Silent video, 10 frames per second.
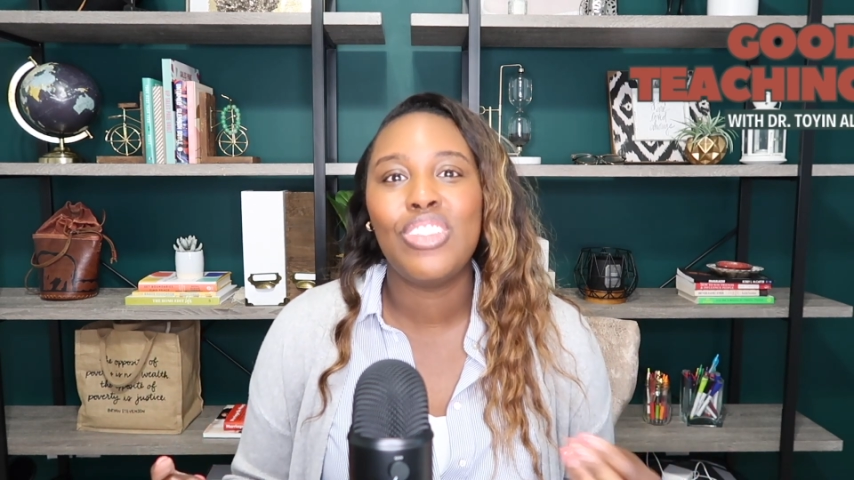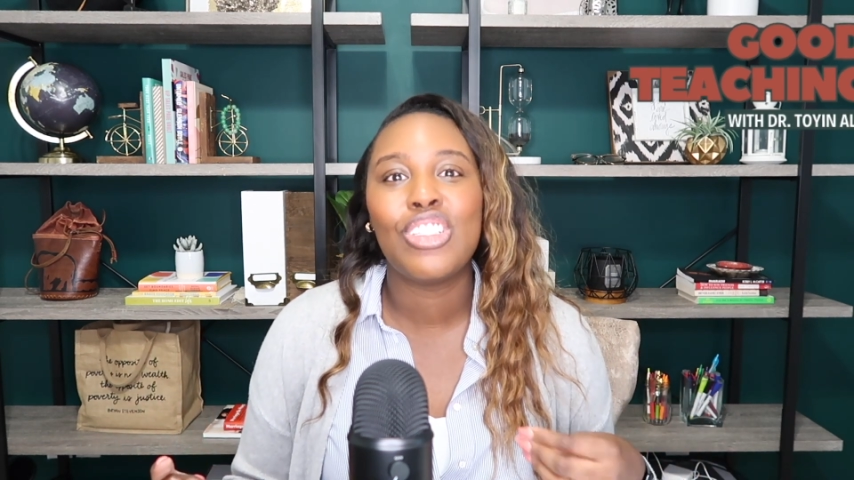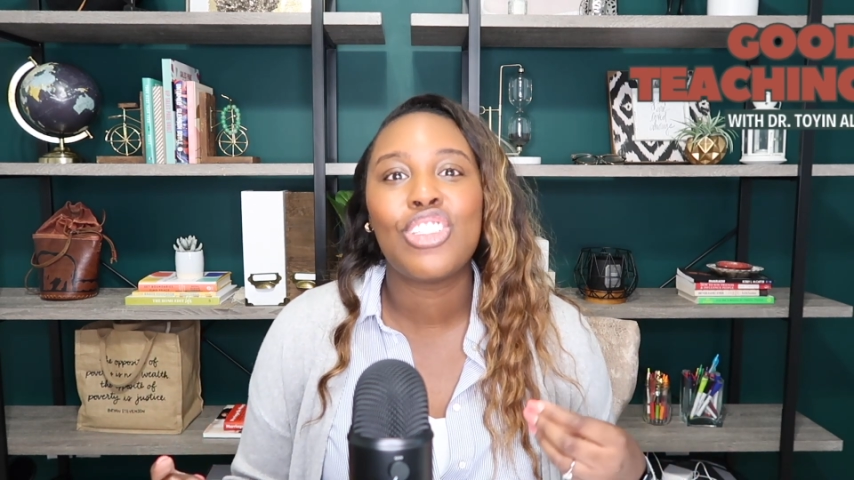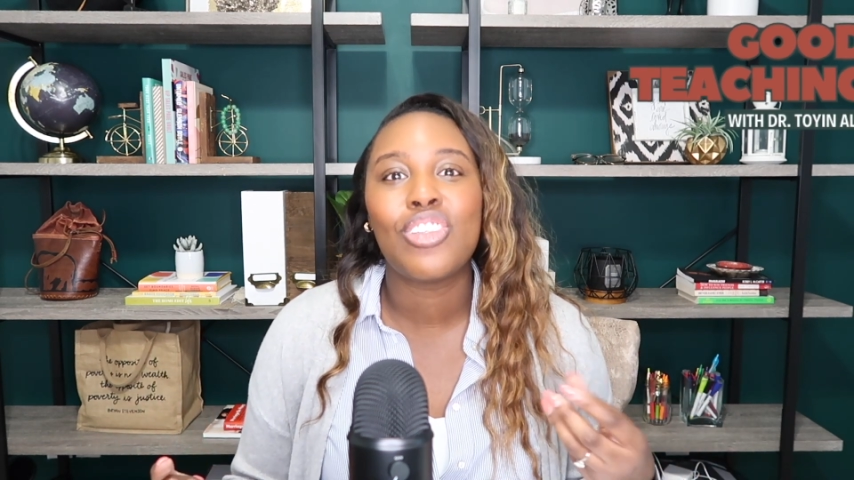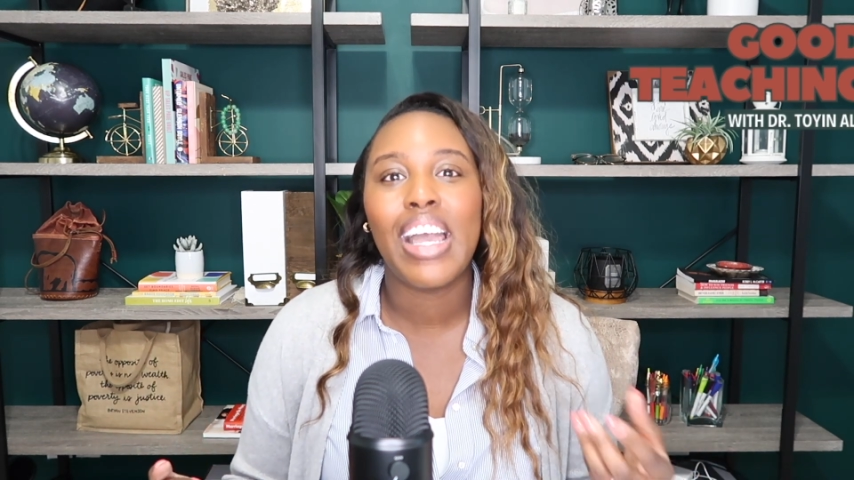
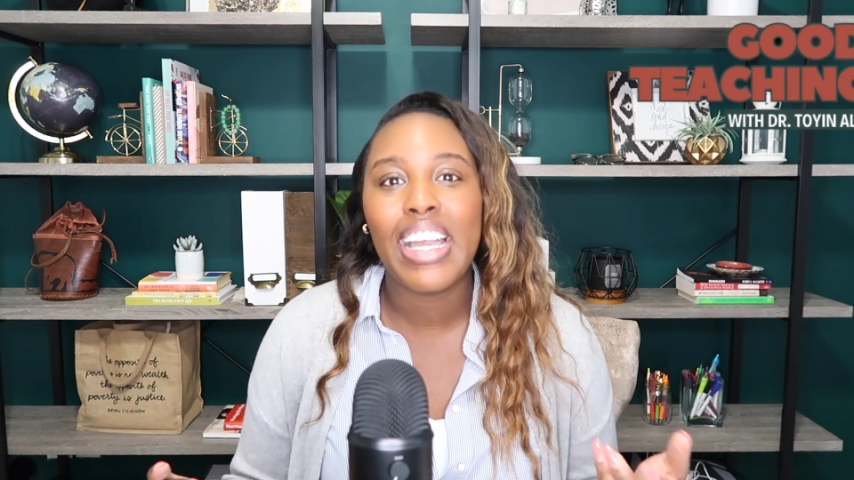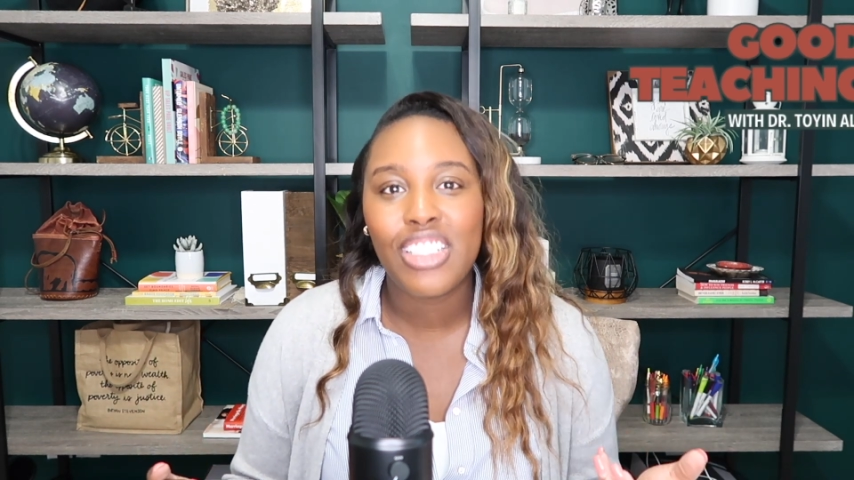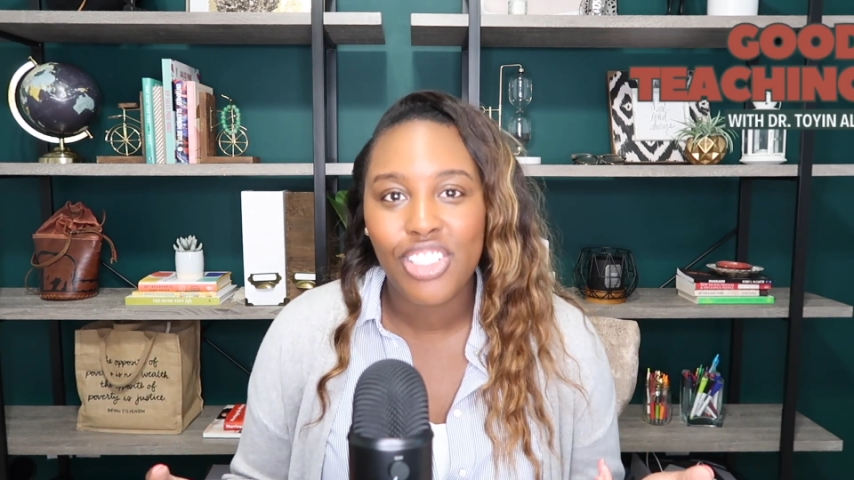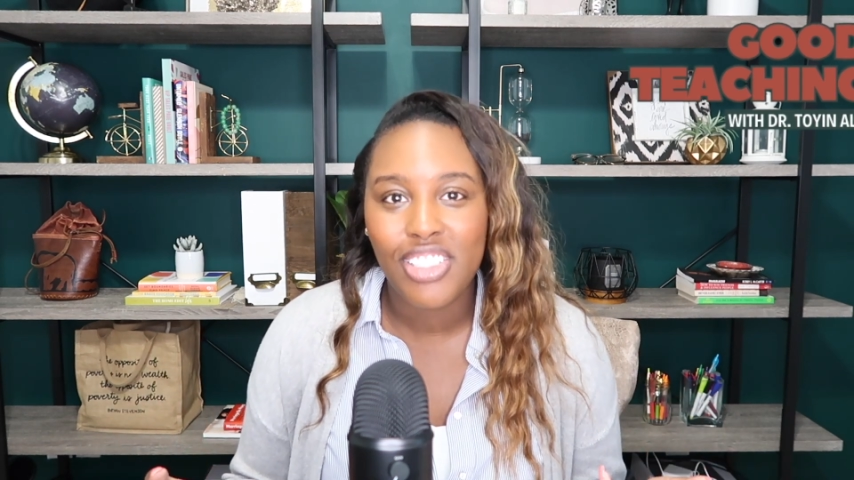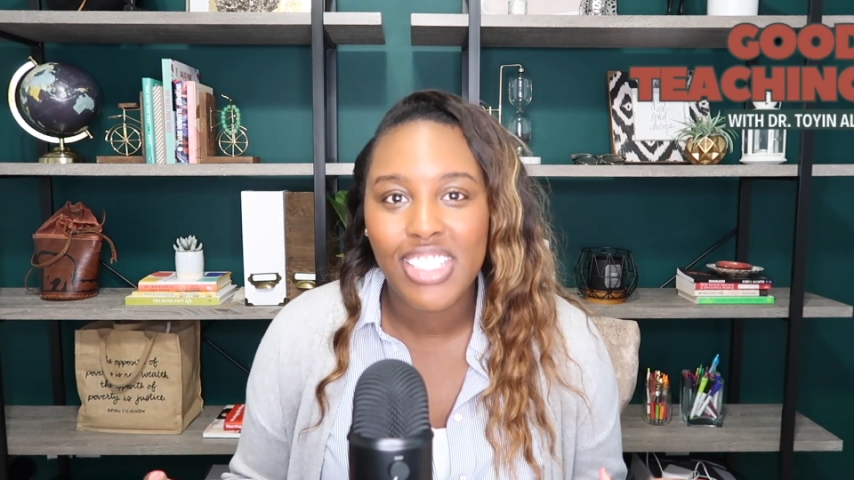
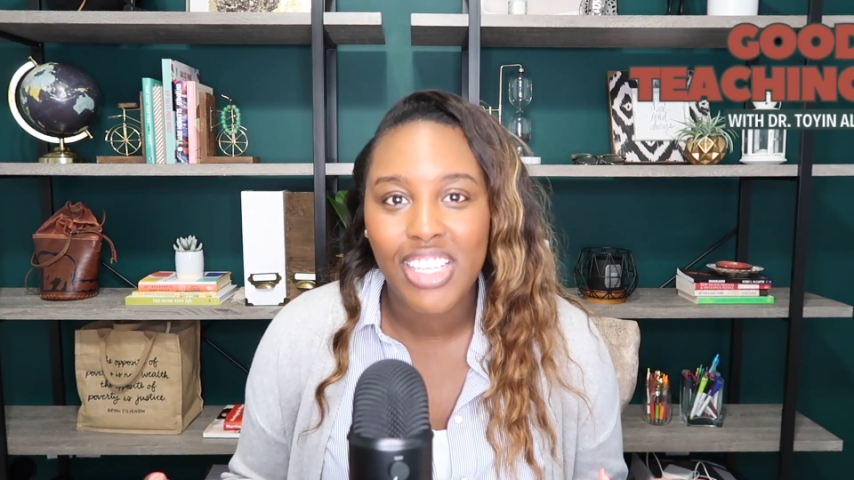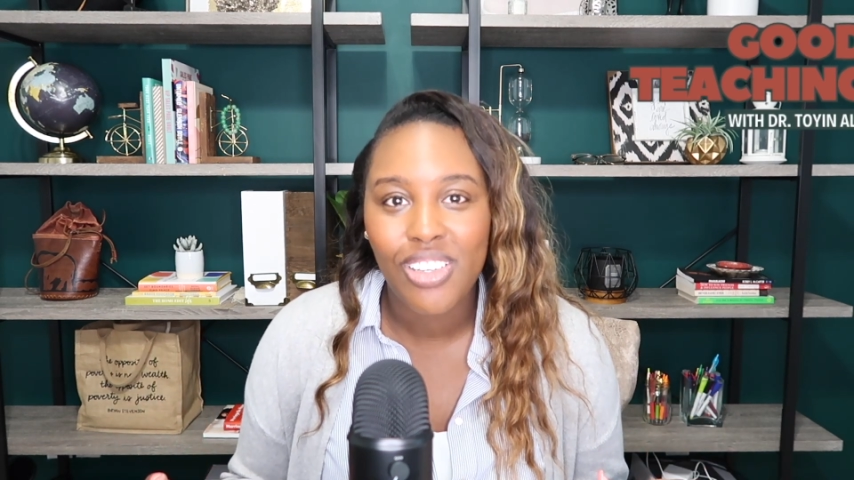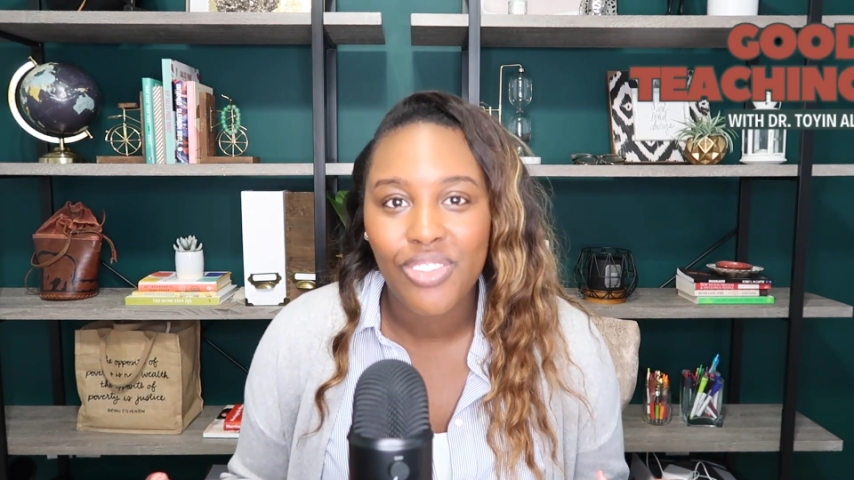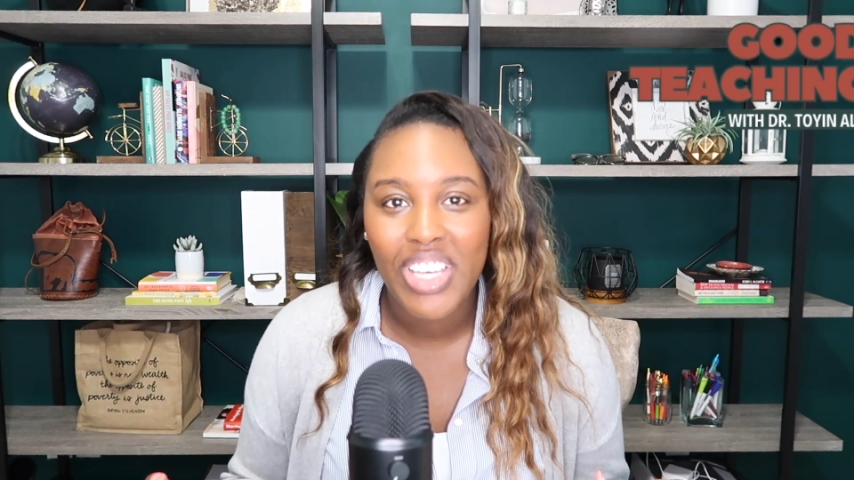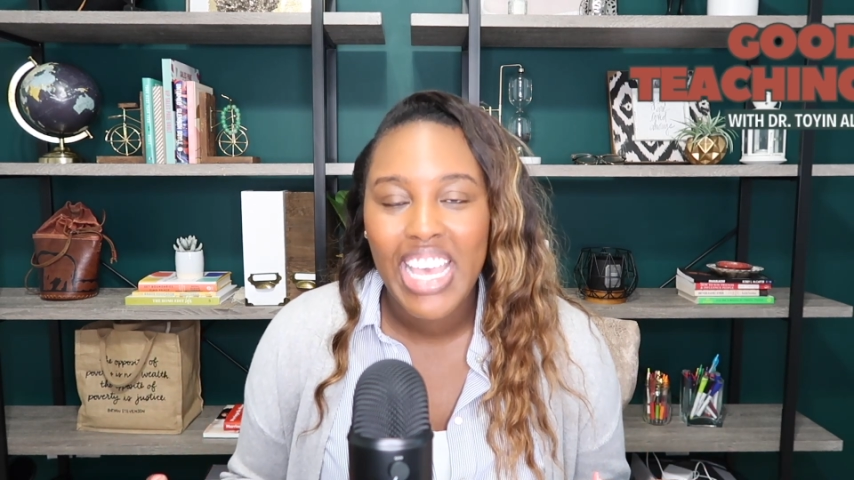distract
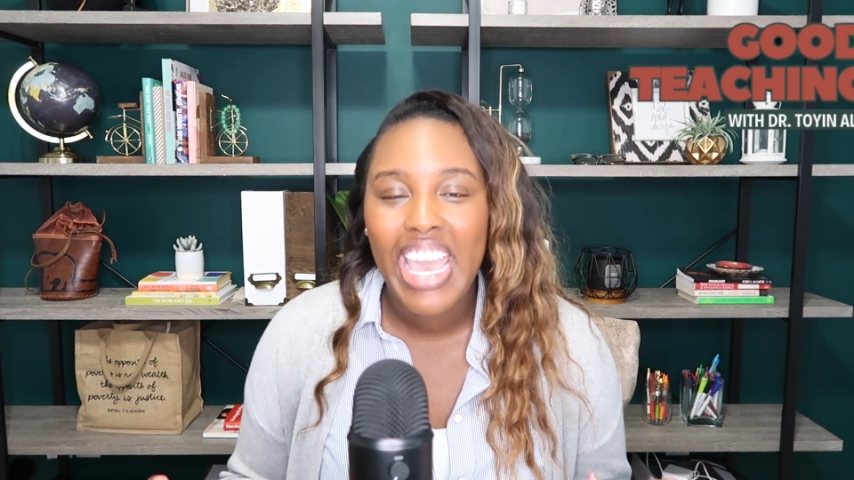yourself.